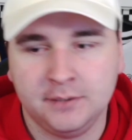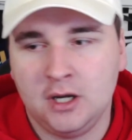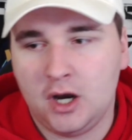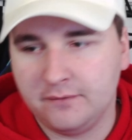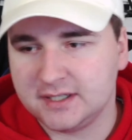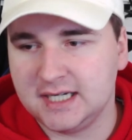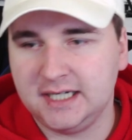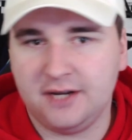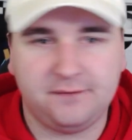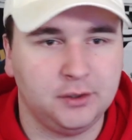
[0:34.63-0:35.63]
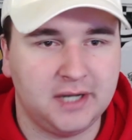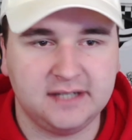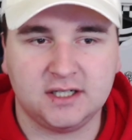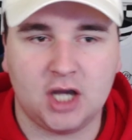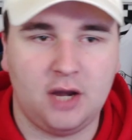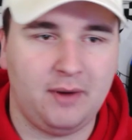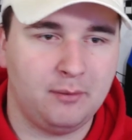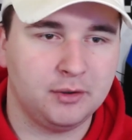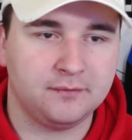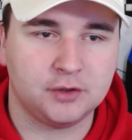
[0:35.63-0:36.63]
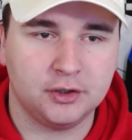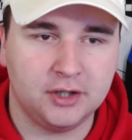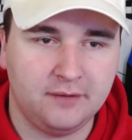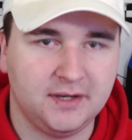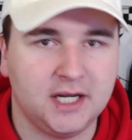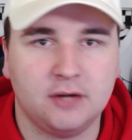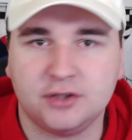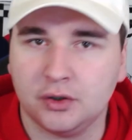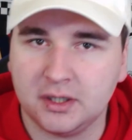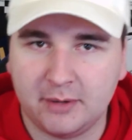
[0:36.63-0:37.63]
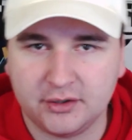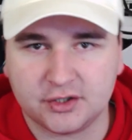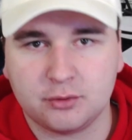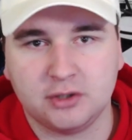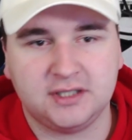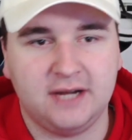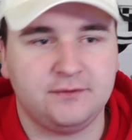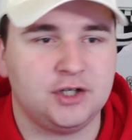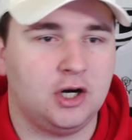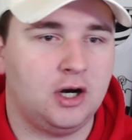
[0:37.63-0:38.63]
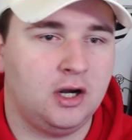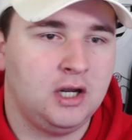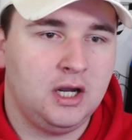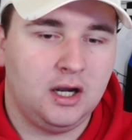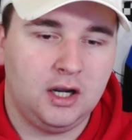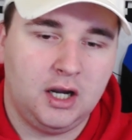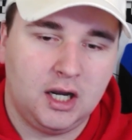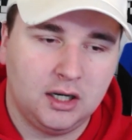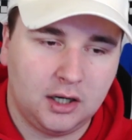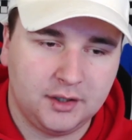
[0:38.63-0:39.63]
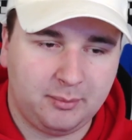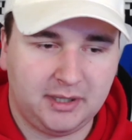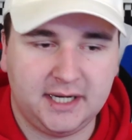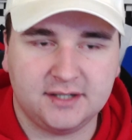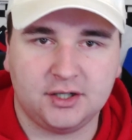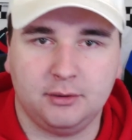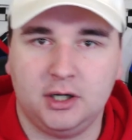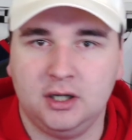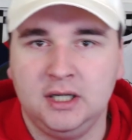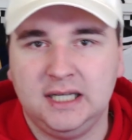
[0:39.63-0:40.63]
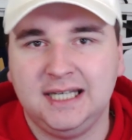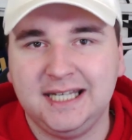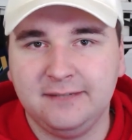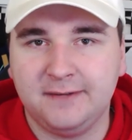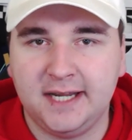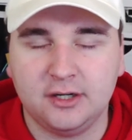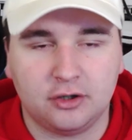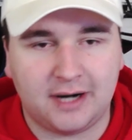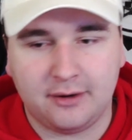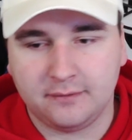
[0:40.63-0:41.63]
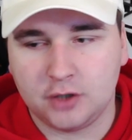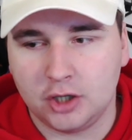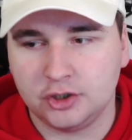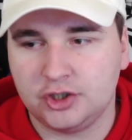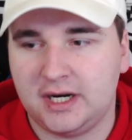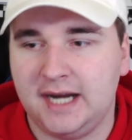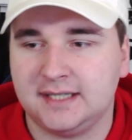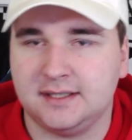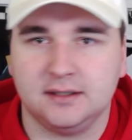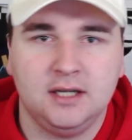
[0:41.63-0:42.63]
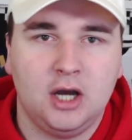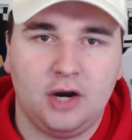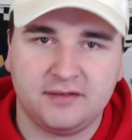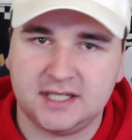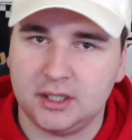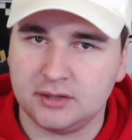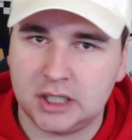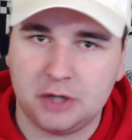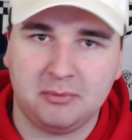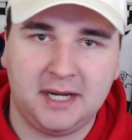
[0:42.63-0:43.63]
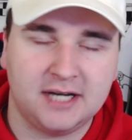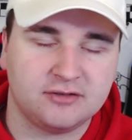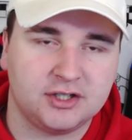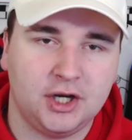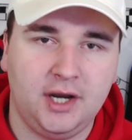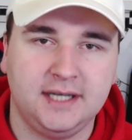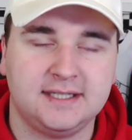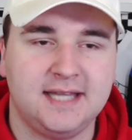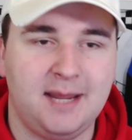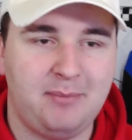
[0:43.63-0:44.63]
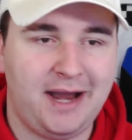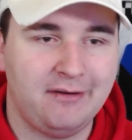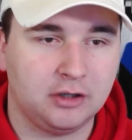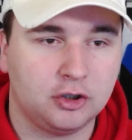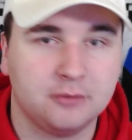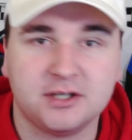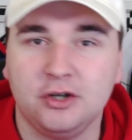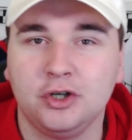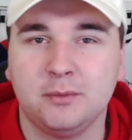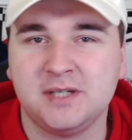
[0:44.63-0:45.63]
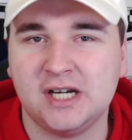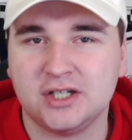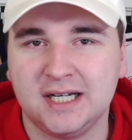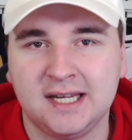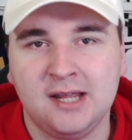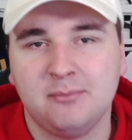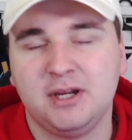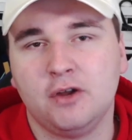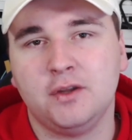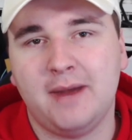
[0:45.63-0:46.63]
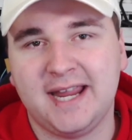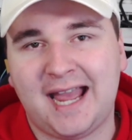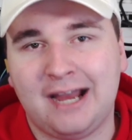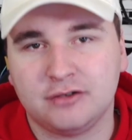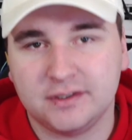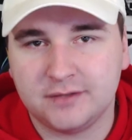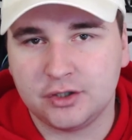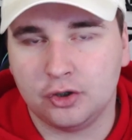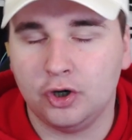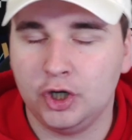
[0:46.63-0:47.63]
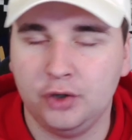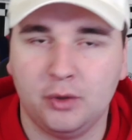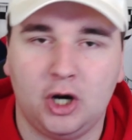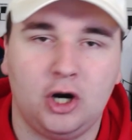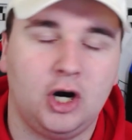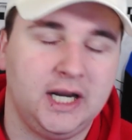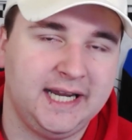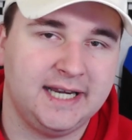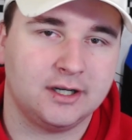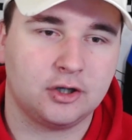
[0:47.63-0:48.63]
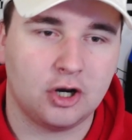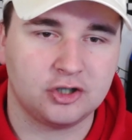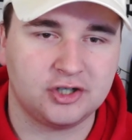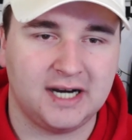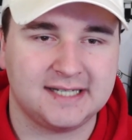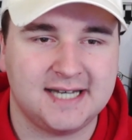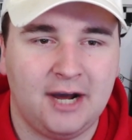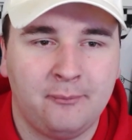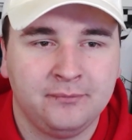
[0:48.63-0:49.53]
obviously, a few days ago, I would have done a video talking about the squad depth chart, a lot of the players who are leaving or out of contract, and obviously those loan players returning to their parent clubs, and who could potentially be on the way out of the door who are in contracts. Now,